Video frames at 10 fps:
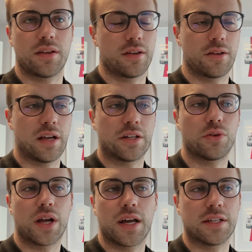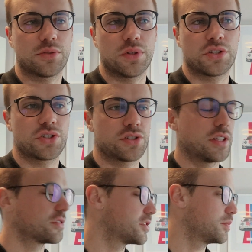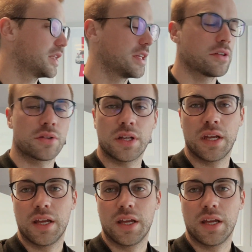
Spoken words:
I know guys which their simulator